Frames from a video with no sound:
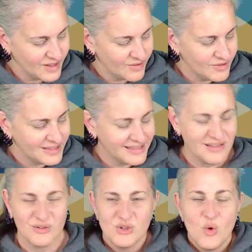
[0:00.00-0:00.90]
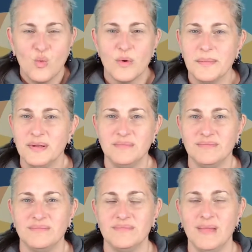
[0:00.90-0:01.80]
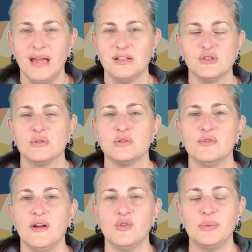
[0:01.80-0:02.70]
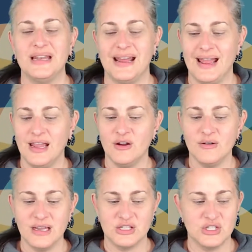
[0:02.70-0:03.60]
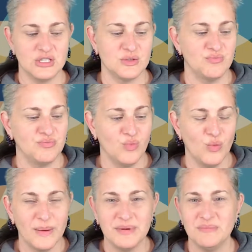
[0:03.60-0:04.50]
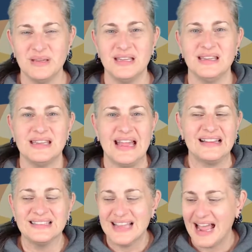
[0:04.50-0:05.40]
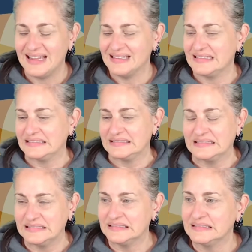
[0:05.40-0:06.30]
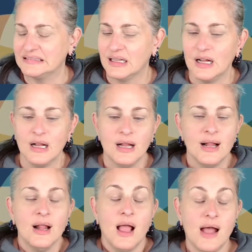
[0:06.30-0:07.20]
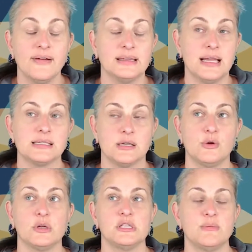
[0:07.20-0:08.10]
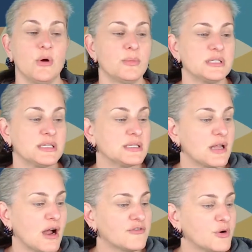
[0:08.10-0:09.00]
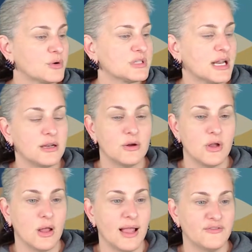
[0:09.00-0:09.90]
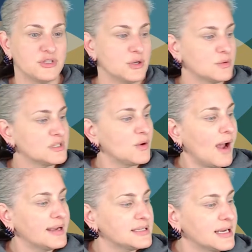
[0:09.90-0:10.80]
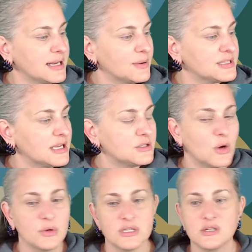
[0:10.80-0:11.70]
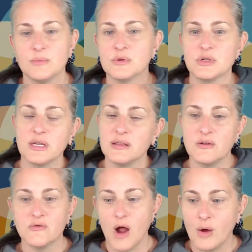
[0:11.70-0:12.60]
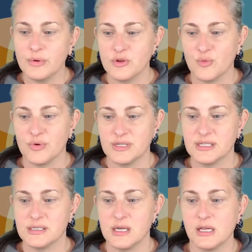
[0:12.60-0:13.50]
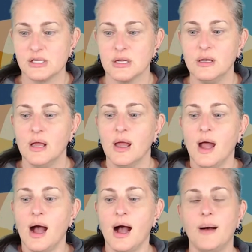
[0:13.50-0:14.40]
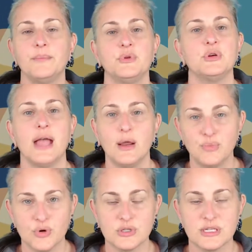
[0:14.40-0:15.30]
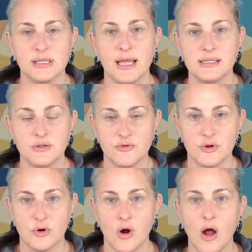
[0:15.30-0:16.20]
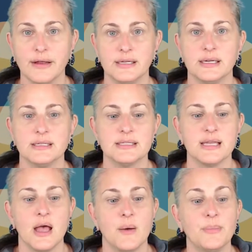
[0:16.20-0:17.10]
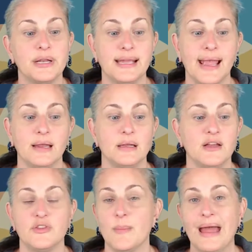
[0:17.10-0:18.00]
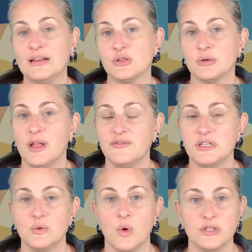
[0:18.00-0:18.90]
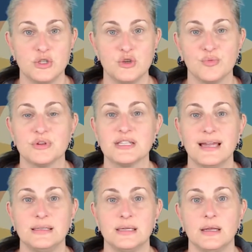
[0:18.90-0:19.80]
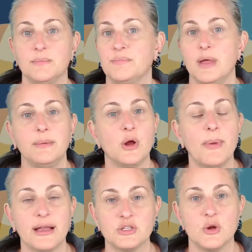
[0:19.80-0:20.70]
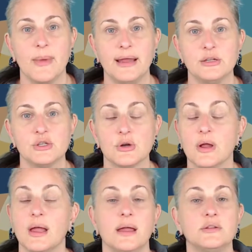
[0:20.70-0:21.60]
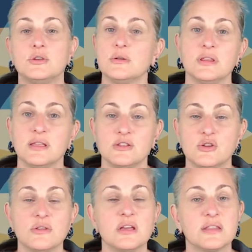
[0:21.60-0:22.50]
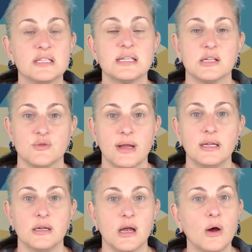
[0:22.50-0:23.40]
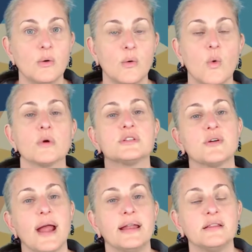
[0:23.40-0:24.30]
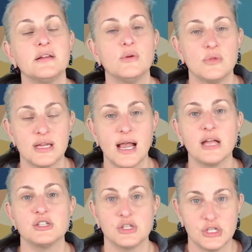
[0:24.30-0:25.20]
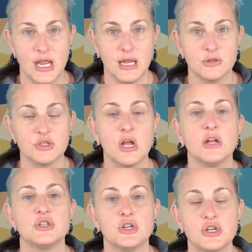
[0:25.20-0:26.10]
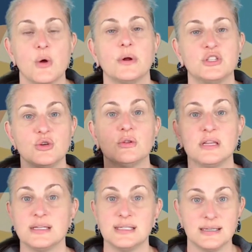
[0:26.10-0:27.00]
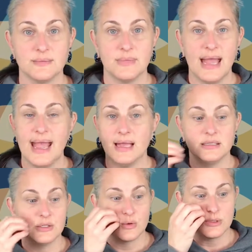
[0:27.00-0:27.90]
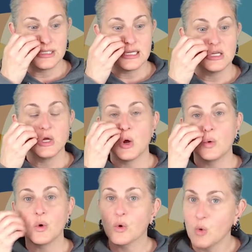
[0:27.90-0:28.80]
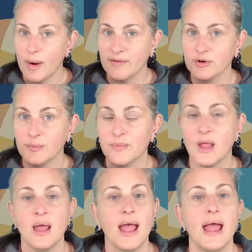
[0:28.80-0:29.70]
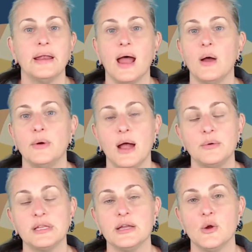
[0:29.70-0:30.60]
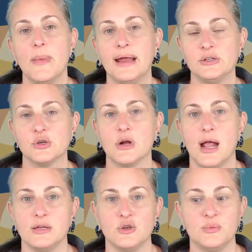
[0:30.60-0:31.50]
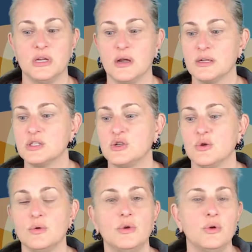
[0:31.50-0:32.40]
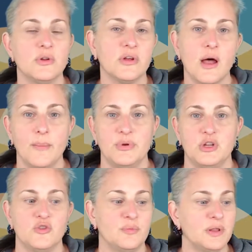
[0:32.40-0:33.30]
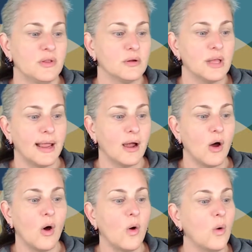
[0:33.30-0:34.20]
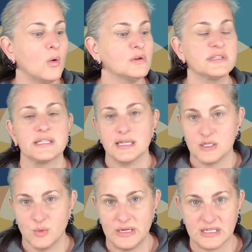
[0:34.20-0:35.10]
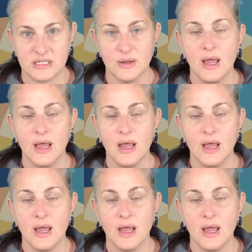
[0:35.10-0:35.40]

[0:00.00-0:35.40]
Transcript: really? There's no woman managers who've ever been angry? It's just women being yelled at? Ooh. I've had lots of cringy moments in stock photos, and I know y'all have too. So I would say don't assume there's anything wrong with your presentation. You can personalize it for your audience. But again, if the manager loved it and wants you to present it, maybe go back to your manager. Do you think this thing's ready to go? Or is there anything you think I should change to show it to these heads or CEO or whoever? And I would let your manager guide you, because you're new to the company. You've been there like a whole 6 weeks.